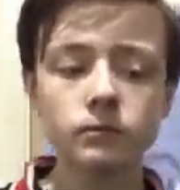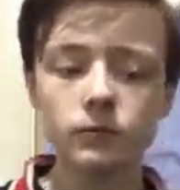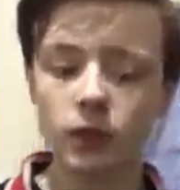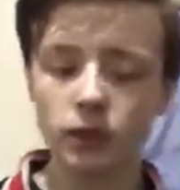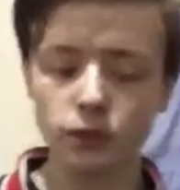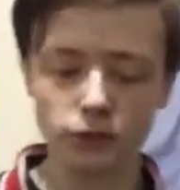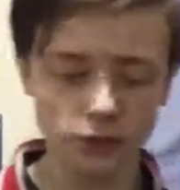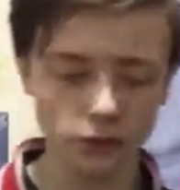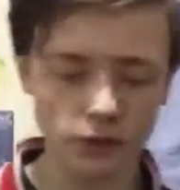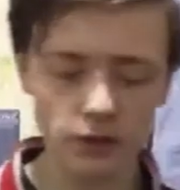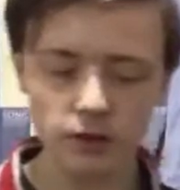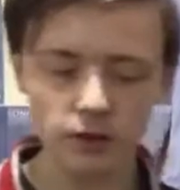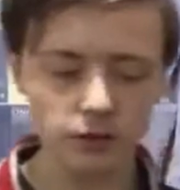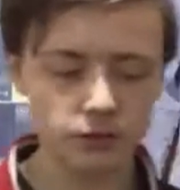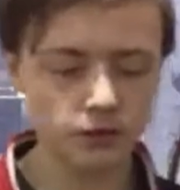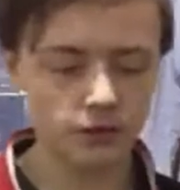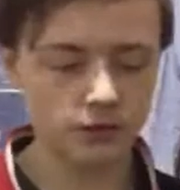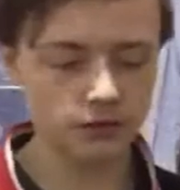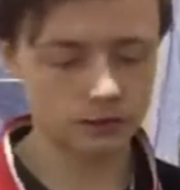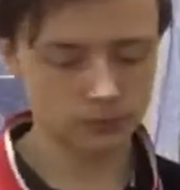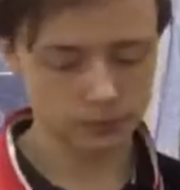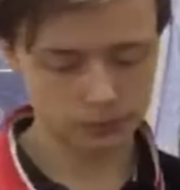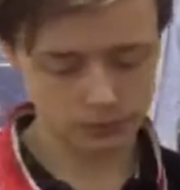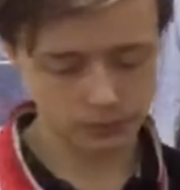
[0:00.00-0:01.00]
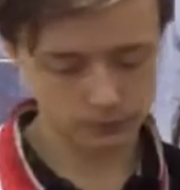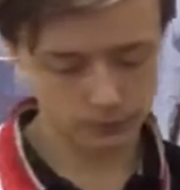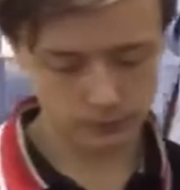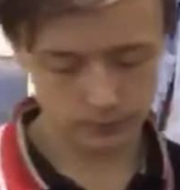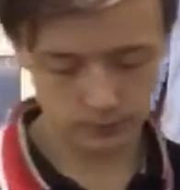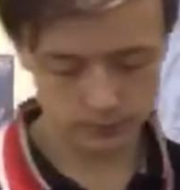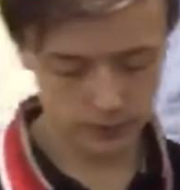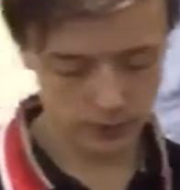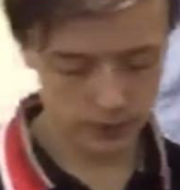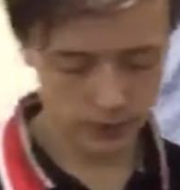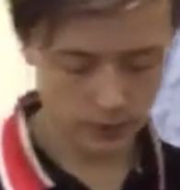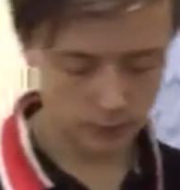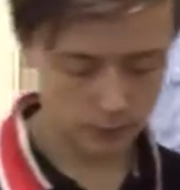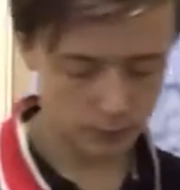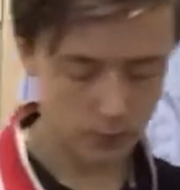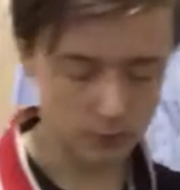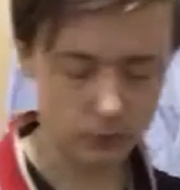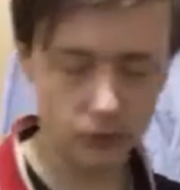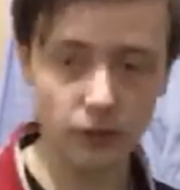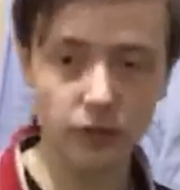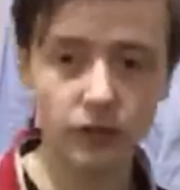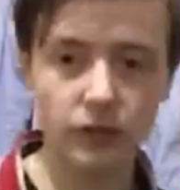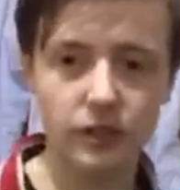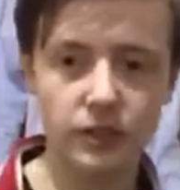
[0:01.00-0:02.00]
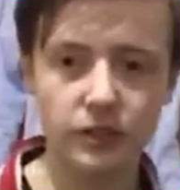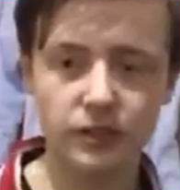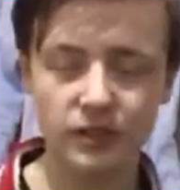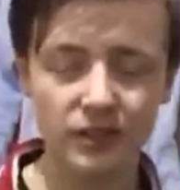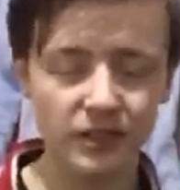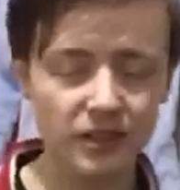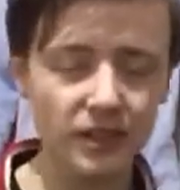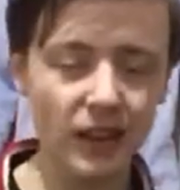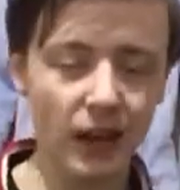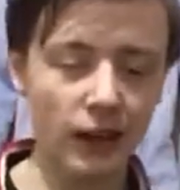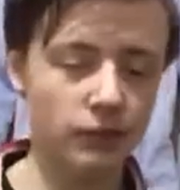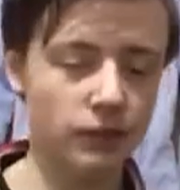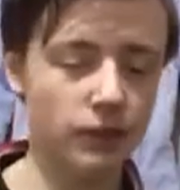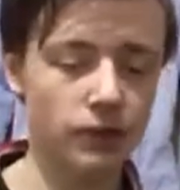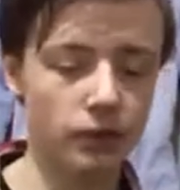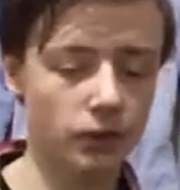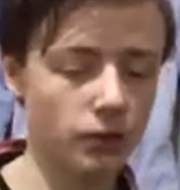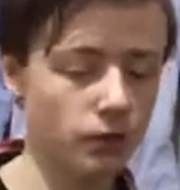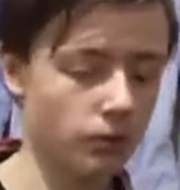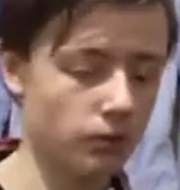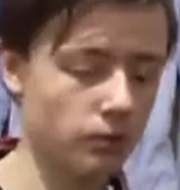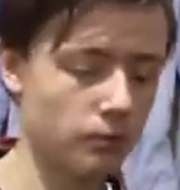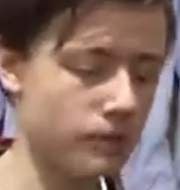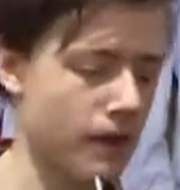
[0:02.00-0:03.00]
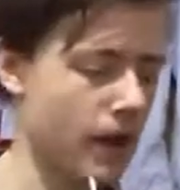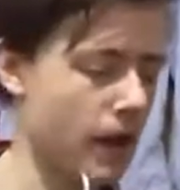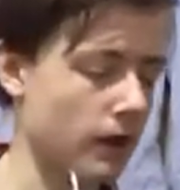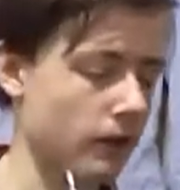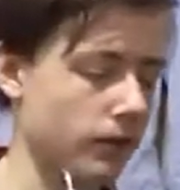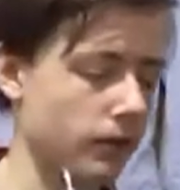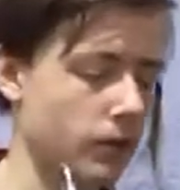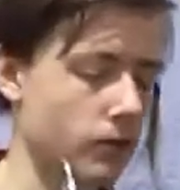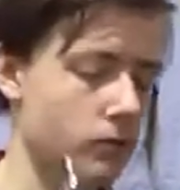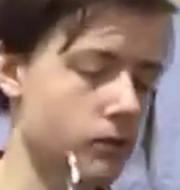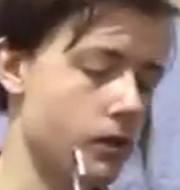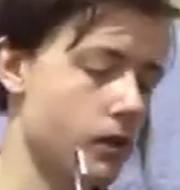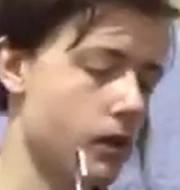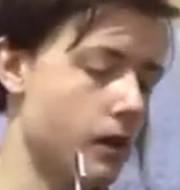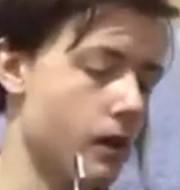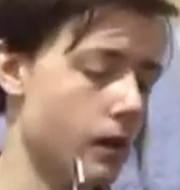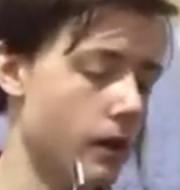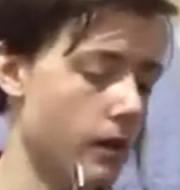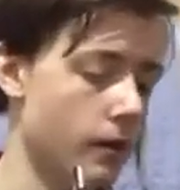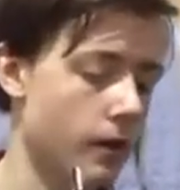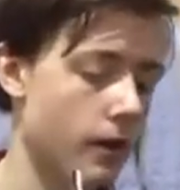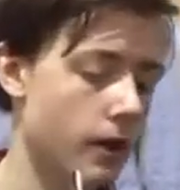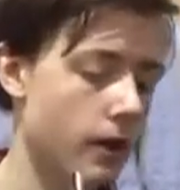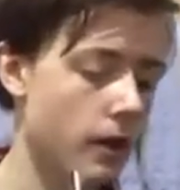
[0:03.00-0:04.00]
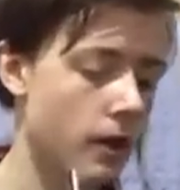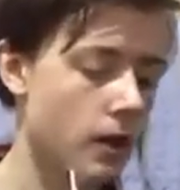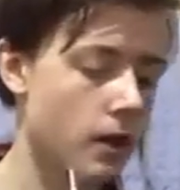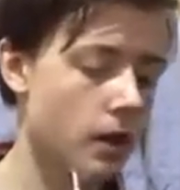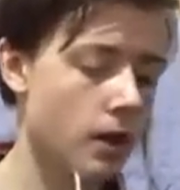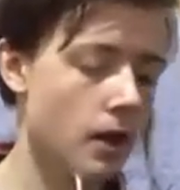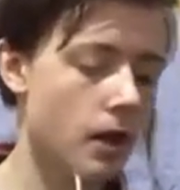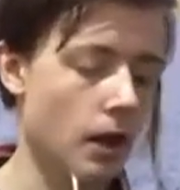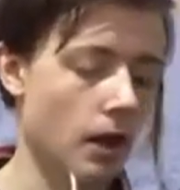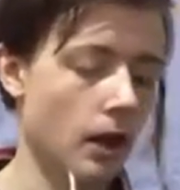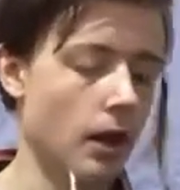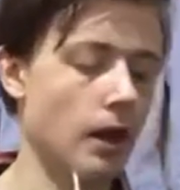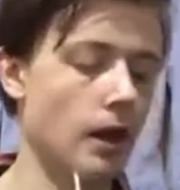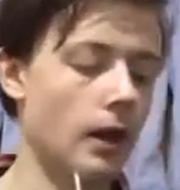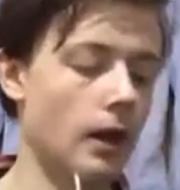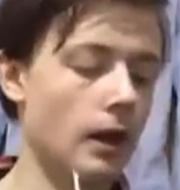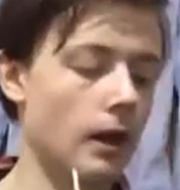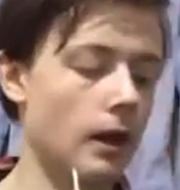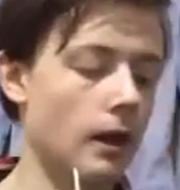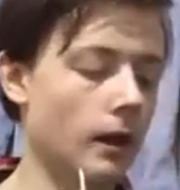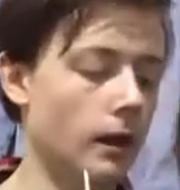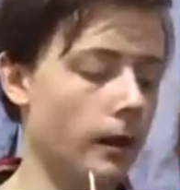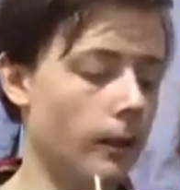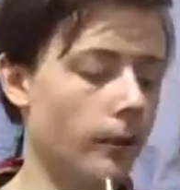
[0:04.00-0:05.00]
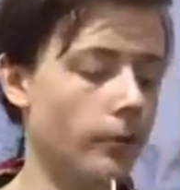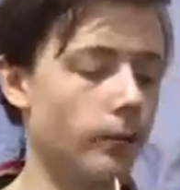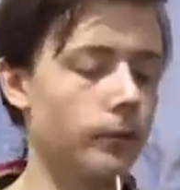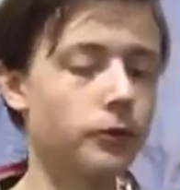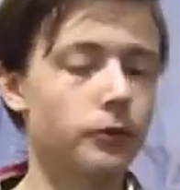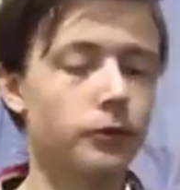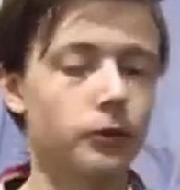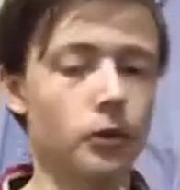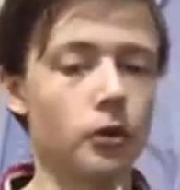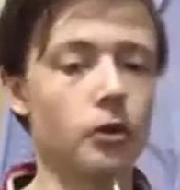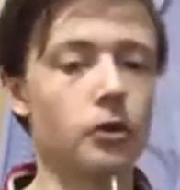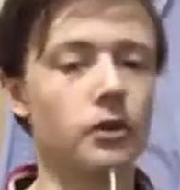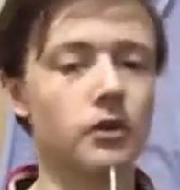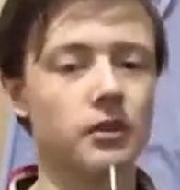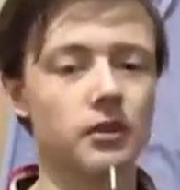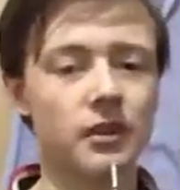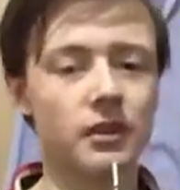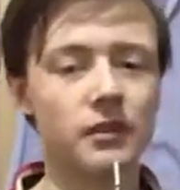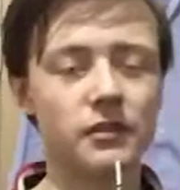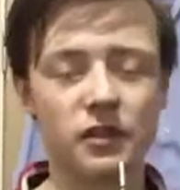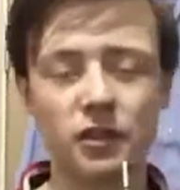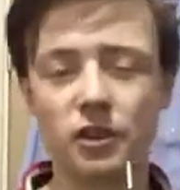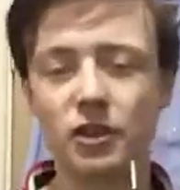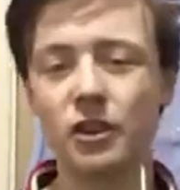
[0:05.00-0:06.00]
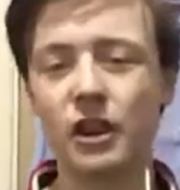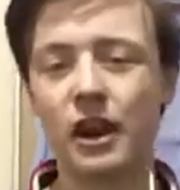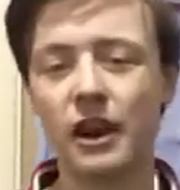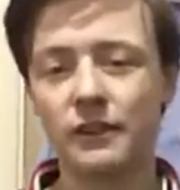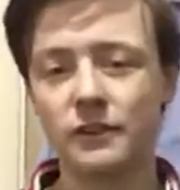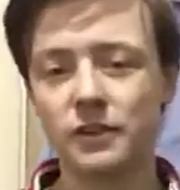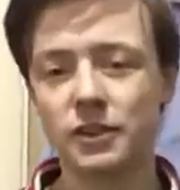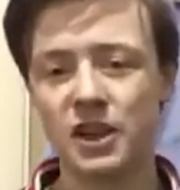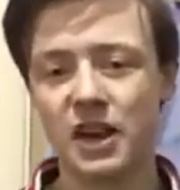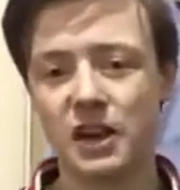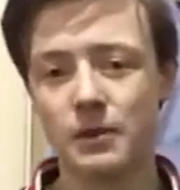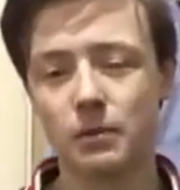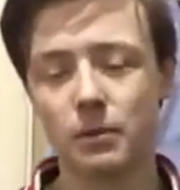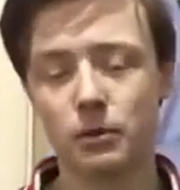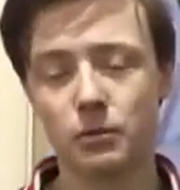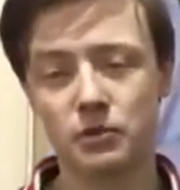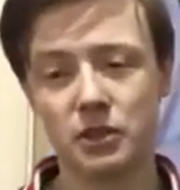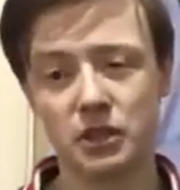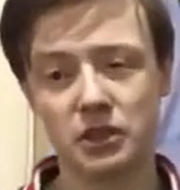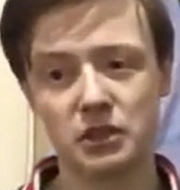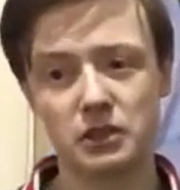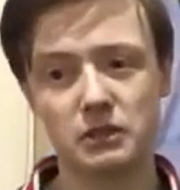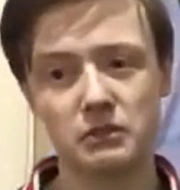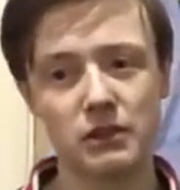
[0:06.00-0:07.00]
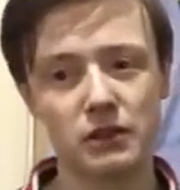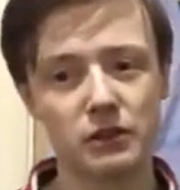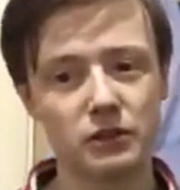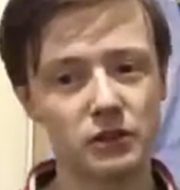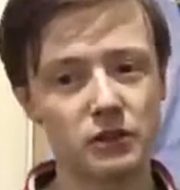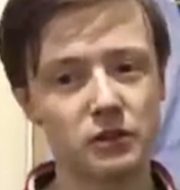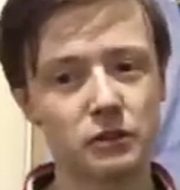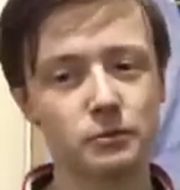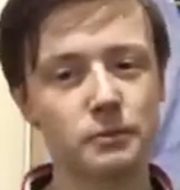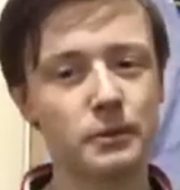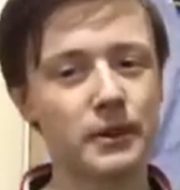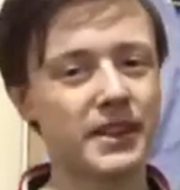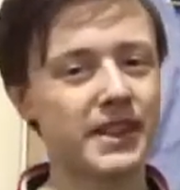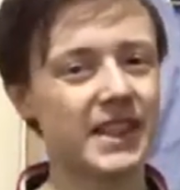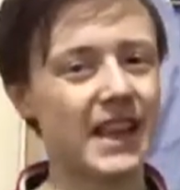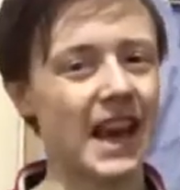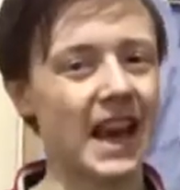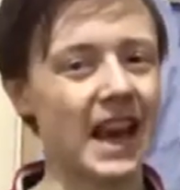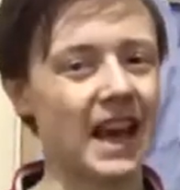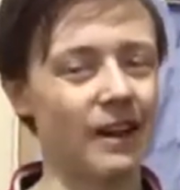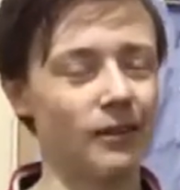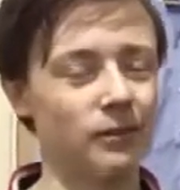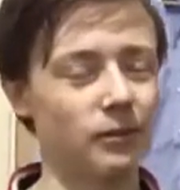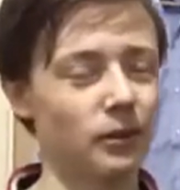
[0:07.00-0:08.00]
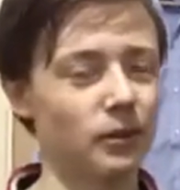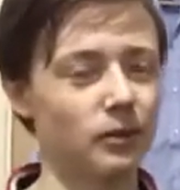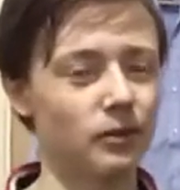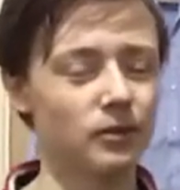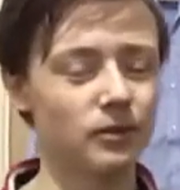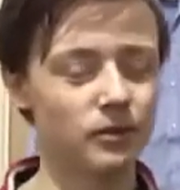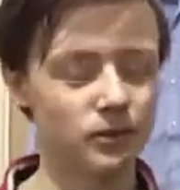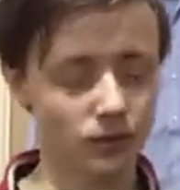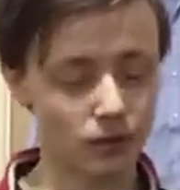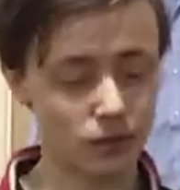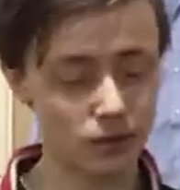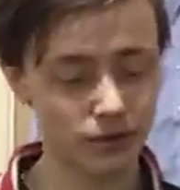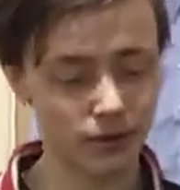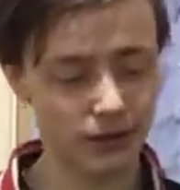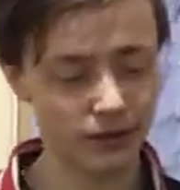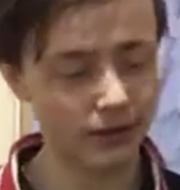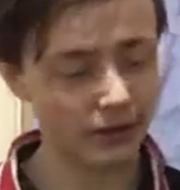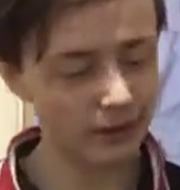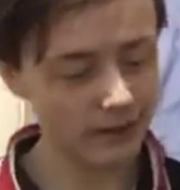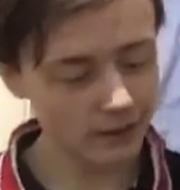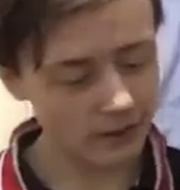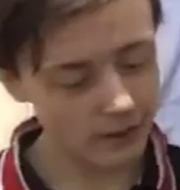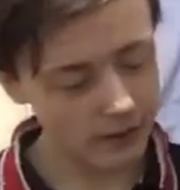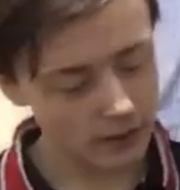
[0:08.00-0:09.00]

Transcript: So it is fixable. It's only daft little marks here and there. So if you're going to have sharp objects around you, just be careful, okay?